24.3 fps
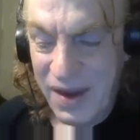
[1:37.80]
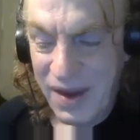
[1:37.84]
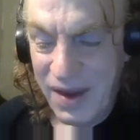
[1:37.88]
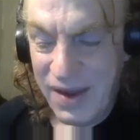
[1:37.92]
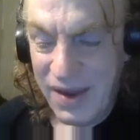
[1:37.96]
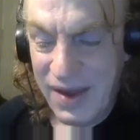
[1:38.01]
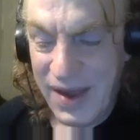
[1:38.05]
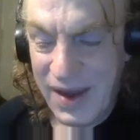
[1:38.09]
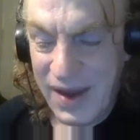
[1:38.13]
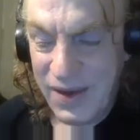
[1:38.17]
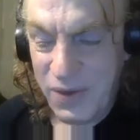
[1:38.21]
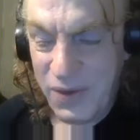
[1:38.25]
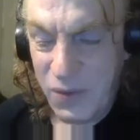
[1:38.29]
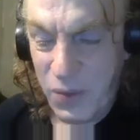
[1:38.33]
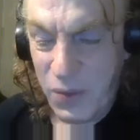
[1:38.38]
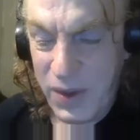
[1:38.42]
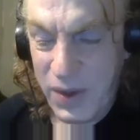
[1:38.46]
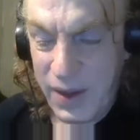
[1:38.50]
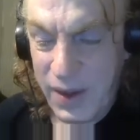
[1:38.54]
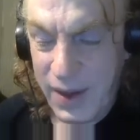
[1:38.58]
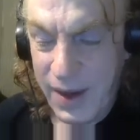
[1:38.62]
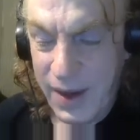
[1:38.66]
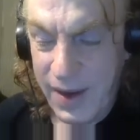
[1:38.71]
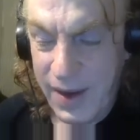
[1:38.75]
Last
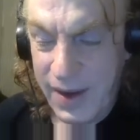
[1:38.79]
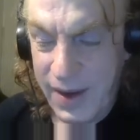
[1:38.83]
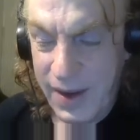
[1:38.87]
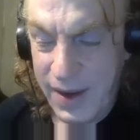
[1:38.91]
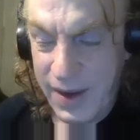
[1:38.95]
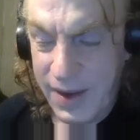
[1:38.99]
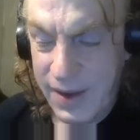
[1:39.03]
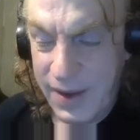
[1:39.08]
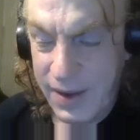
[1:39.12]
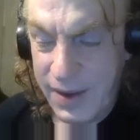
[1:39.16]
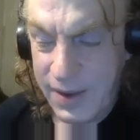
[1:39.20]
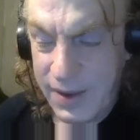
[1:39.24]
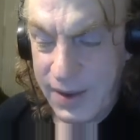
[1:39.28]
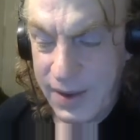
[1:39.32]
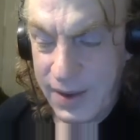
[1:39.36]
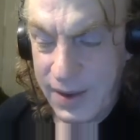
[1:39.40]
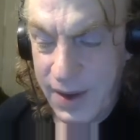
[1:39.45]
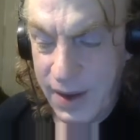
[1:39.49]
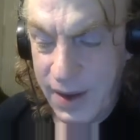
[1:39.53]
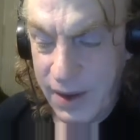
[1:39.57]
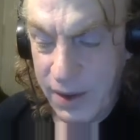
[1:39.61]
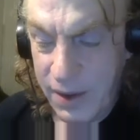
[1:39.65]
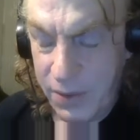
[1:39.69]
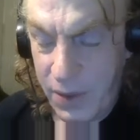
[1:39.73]
week I had
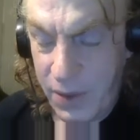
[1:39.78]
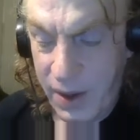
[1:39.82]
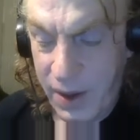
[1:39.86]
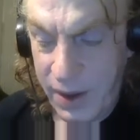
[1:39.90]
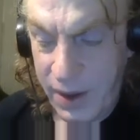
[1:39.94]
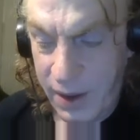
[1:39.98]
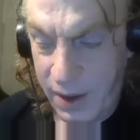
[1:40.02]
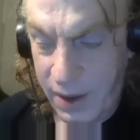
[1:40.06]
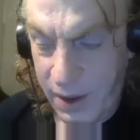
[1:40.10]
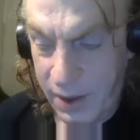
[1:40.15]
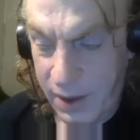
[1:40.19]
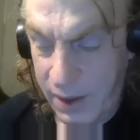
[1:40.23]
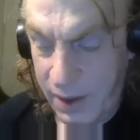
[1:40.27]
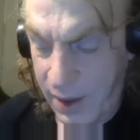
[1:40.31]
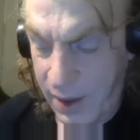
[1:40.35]
Callie Wright on,